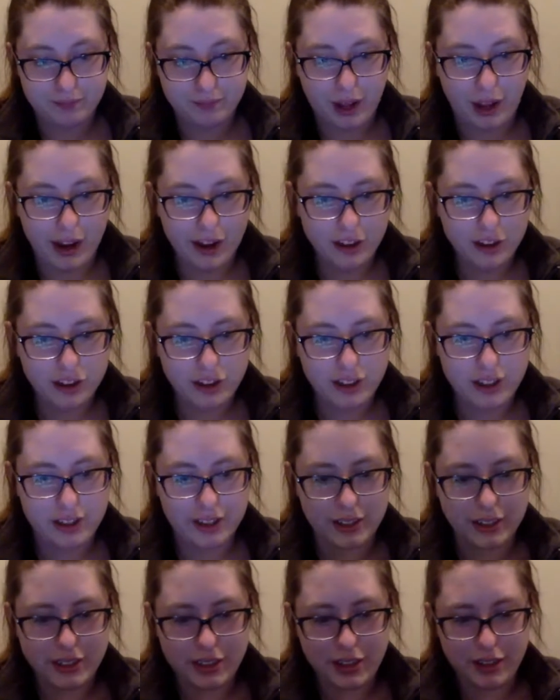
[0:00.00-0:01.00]
Actually, it
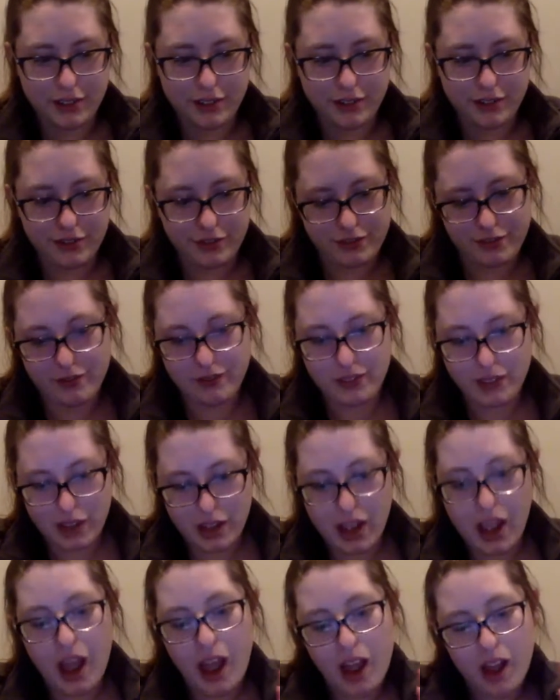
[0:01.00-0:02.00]
does have.
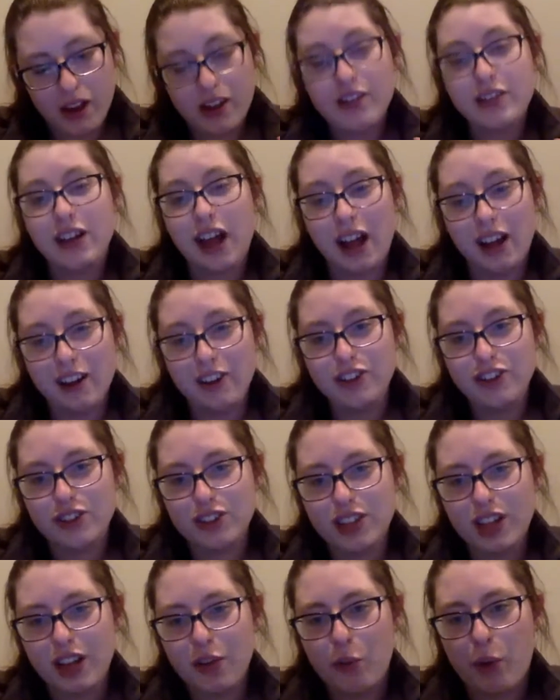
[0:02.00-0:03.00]
Now that you
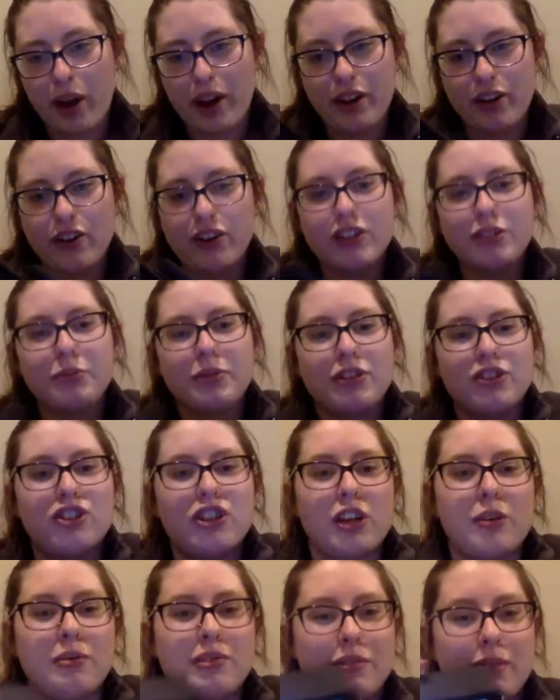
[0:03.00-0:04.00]
said White Christmas,
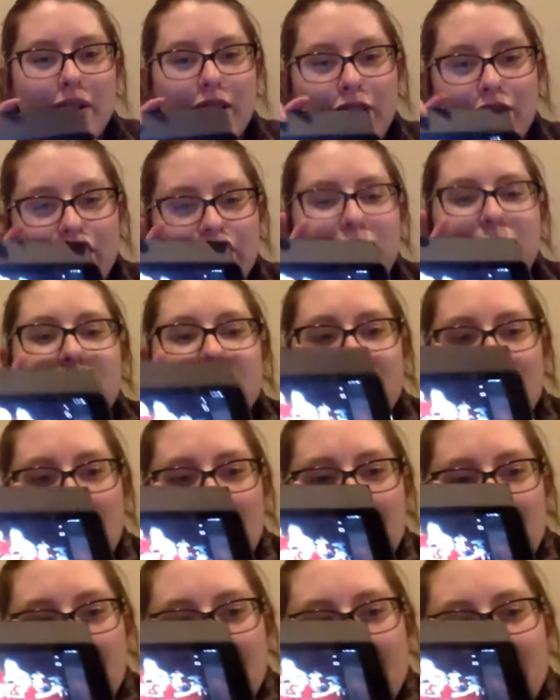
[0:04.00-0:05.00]
James, White Christmas
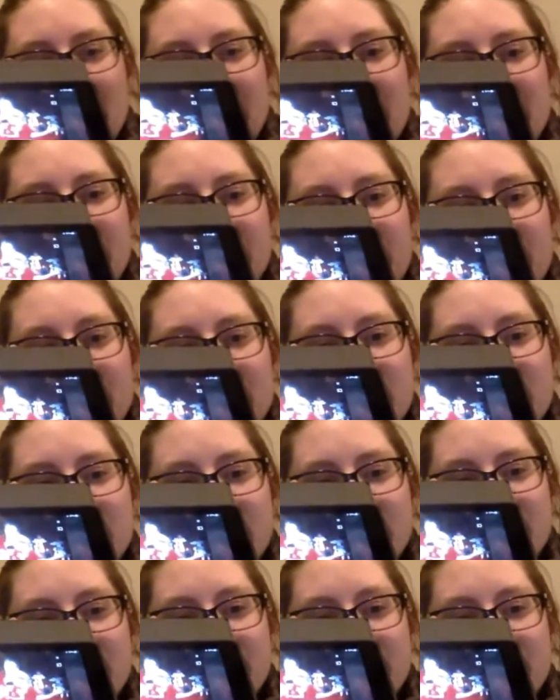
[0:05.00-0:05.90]
came up on Netflix.